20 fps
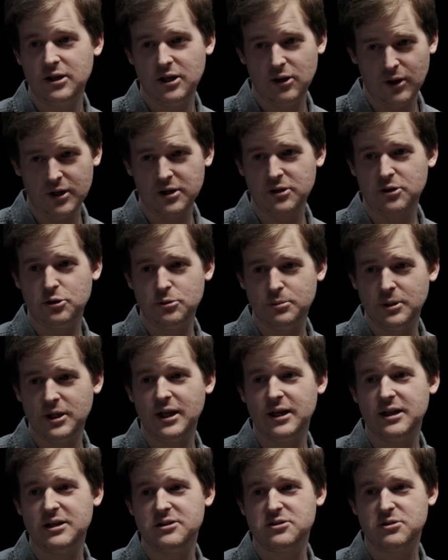under
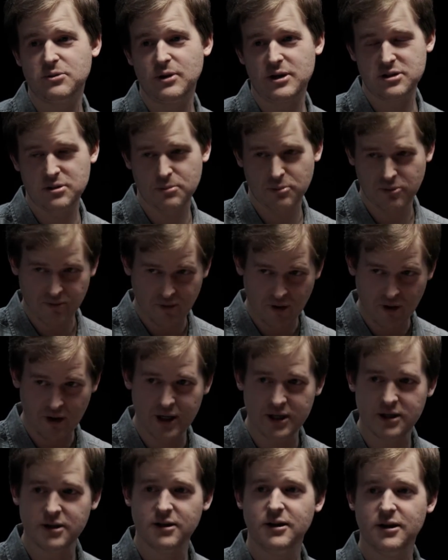Kubernetes to actually
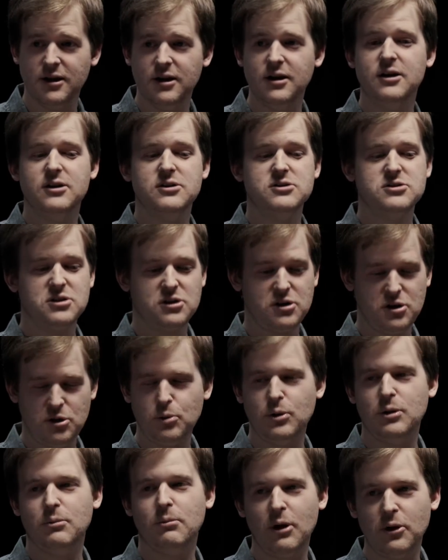provide
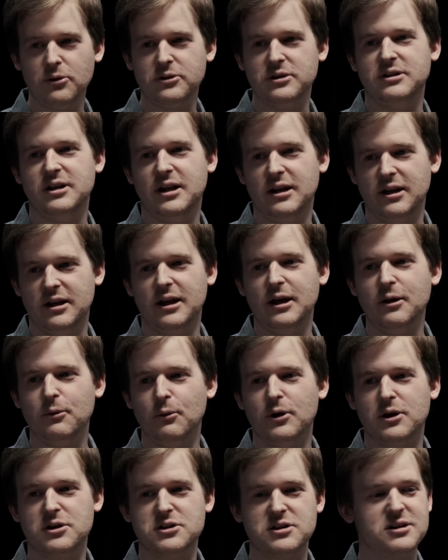secure multi-tenant
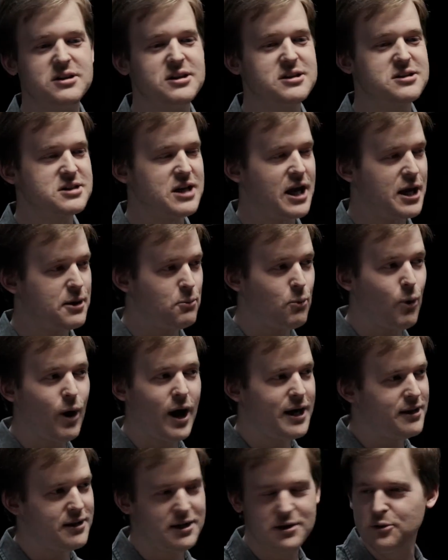networks the same
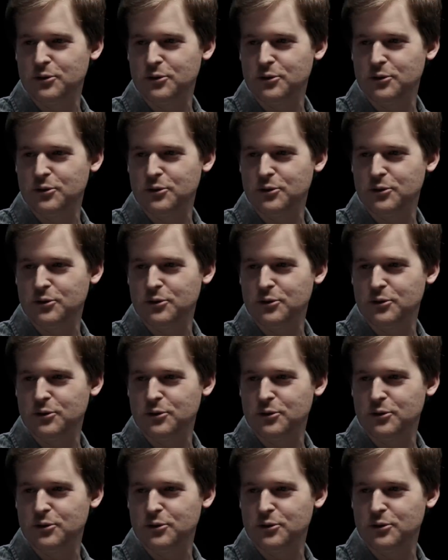way they